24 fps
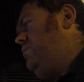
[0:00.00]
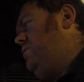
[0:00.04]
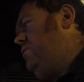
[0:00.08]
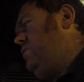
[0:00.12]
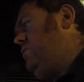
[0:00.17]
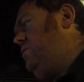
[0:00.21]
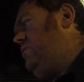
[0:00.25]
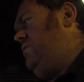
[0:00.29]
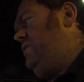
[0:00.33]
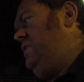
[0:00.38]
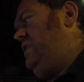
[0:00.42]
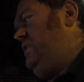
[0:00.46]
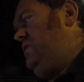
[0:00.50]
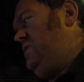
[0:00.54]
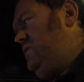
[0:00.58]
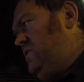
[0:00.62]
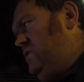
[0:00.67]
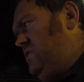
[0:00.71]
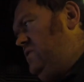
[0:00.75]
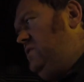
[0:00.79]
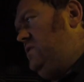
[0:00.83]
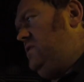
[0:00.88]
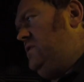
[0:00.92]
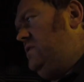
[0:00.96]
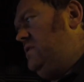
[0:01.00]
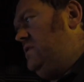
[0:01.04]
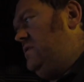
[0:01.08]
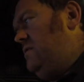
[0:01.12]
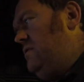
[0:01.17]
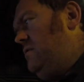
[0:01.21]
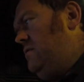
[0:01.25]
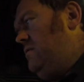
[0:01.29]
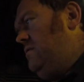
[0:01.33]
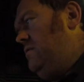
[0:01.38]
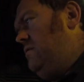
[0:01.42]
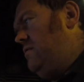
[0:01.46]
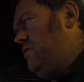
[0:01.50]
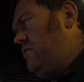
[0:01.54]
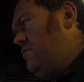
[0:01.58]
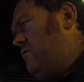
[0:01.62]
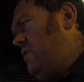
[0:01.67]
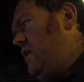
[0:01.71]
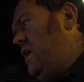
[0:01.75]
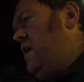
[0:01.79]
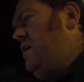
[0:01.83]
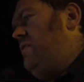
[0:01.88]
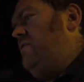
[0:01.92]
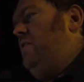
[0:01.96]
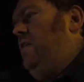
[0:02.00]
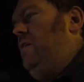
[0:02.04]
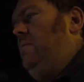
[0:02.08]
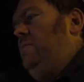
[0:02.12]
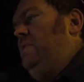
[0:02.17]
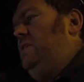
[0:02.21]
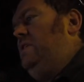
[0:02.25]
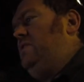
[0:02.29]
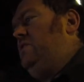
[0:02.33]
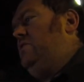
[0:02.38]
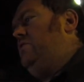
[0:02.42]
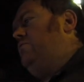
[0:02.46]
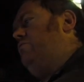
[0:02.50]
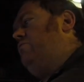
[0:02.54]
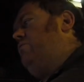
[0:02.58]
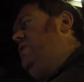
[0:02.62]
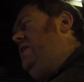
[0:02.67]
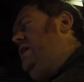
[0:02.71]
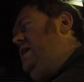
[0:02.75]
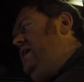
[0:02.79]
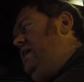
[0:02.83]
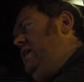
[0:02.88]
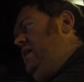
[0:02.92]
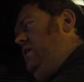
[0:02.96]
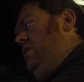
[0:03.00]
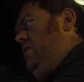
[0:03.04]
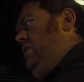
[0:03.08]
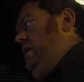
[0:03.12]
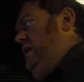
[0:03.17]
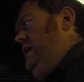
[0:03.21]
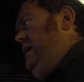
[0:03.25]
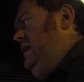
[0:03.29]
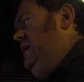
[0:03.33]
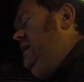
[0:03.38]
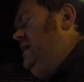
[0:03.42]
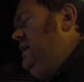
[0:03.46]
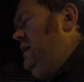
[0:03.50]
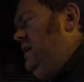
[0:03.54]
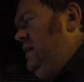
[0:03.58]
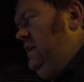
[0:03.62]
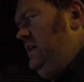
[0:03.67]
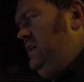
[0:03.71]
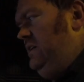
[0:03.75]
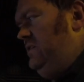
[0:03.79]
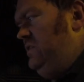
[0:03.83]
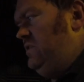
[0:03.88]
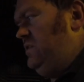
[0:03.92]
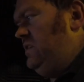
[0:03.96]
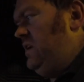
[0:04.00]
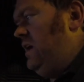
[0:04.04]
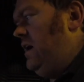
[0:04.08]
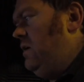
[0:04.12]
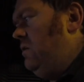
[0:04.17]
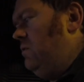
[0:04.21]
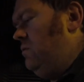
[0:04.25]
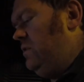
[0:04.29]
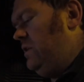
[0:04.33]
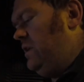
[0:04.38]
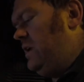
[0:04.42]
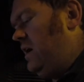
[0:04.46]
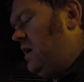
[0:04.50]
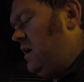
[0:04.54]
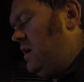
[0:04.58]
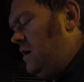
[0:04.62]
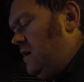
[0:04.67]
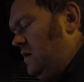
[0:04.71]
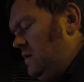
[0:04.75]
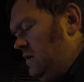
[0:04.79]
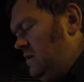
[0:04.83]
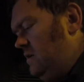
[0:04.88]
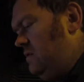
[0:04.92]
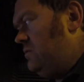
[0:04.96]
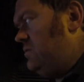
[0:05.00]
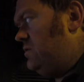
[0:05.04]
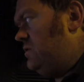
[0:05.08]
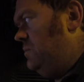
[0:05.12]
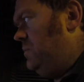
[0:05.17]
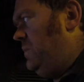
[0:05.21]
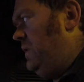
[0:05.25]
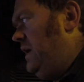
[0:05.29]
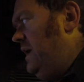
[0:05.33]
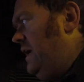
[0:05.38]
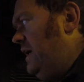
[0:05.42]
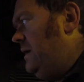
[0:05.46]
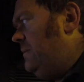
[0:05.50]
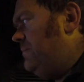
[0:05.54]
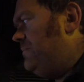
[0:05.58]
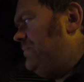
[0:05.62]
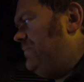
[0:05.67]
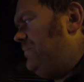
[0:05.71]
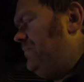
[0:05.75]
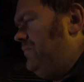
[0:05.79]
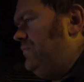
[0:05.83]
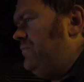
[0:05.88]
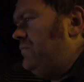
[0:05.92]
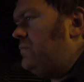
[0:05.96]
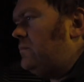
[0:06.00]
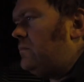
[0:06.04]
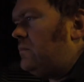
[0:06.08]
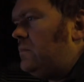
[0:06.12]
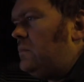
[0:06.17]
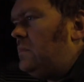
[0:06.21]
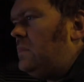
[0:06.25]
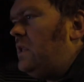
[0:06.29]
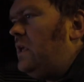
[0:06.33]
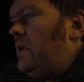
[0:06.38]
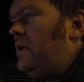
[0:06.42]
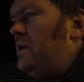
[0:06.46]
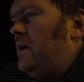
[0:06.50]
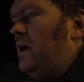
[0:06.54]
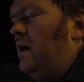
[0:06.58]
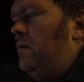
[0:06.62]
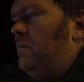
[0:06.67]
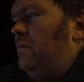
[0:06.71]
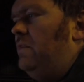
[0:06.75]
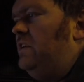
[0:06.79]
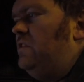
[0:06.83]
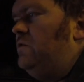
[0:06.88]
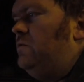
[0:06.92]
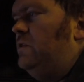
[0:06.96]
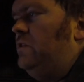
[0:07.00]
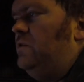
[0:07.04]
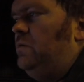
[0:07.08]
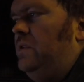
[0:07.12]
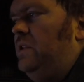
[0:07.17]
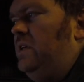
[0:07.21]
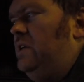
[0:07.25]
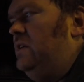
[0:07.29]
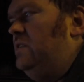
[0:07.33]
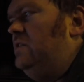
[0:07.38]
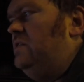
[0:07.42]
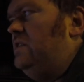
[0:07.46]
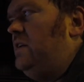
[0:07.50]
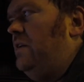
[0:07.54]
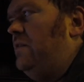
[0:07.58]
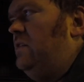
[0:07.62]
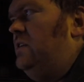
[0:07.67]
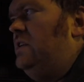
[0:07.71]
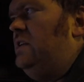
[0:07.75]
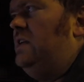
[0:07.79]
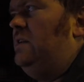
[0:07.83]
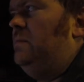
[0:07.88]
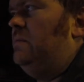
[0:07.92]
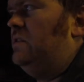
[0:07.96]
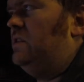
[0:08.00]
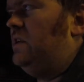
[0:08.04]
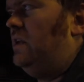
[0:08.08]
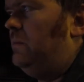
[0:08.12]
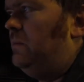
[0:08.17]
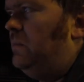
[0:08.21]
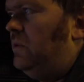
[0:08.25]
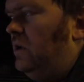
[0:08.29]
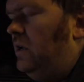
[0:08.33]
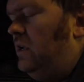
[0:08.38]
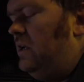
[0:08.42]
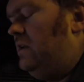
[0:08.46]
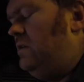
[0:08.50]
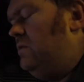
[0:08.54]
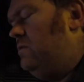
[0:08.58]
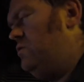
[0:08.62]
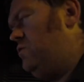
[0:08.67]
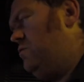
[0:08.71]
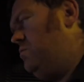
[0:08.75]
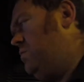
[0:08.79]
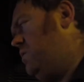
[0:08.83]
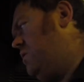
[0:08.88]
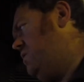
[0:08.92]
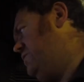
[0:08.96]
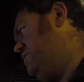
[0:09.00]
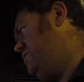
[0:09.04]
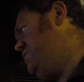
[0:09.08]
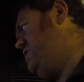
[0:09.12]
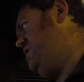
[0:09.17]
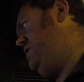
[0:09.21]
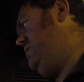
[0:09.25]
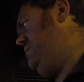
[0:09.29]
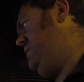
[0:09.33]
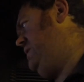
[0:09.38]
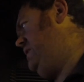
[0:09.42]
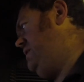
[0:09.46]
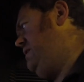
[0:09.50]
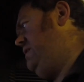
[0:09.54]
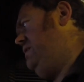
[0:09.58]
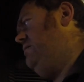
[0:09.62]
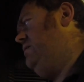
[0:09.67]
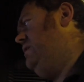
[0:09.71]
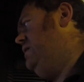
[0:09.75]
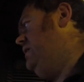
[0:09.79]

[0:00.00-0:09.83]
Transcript: built this graph up, this green line is how the car used to be. Um, this was with a seventeen percent puller usual mods G P